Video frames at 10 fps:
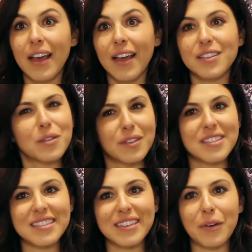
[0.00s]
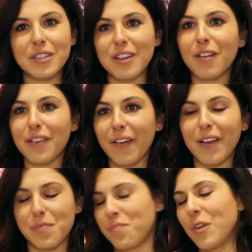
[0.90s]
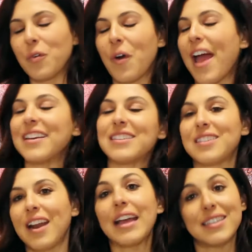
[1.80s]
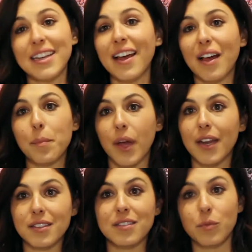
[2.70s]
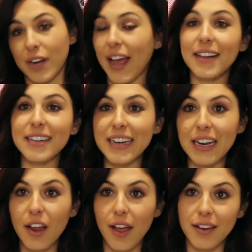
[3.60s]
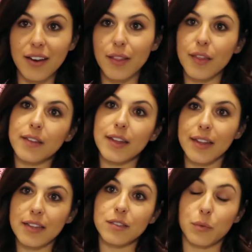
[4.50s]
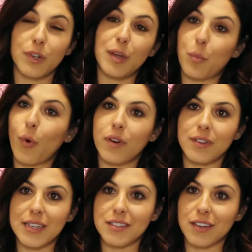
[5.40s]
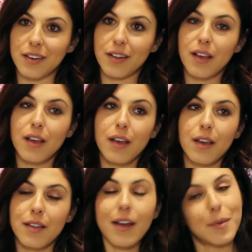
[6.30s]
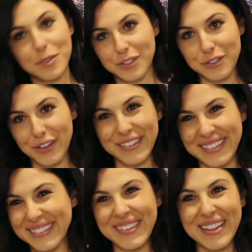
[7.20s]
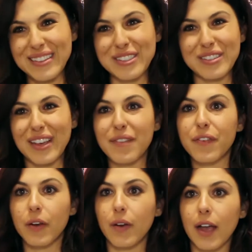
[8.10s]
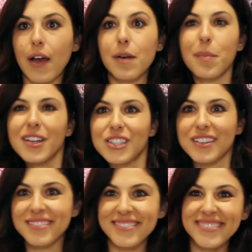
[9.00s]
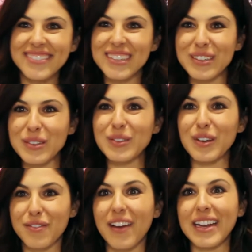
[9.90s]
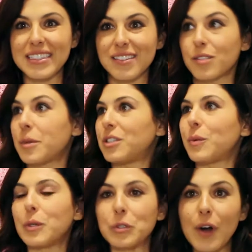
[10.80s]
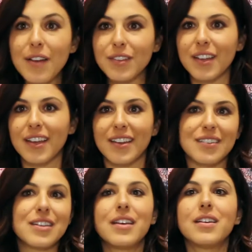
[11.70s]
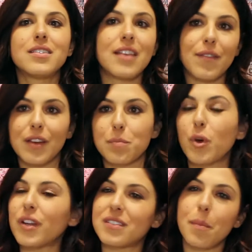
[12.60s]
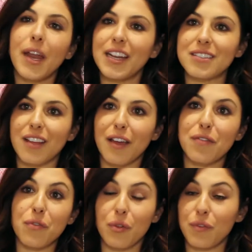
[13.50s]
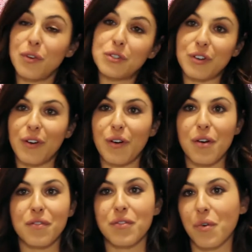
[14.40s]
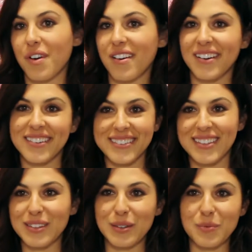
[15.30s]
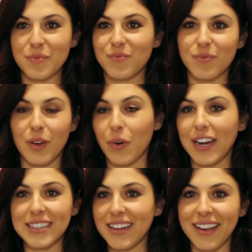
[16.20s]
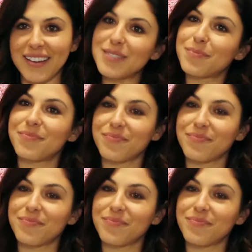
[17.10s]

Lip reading: And so it's, you know, it's not very grand as an idea, but it's reality. And I think that that's a really important lesson. And I'm still struggling with just like figuring out how to budget, you know, your finances, especially when you're traveling, and saving, putting some money aside for the future or for, you know, a rainy day.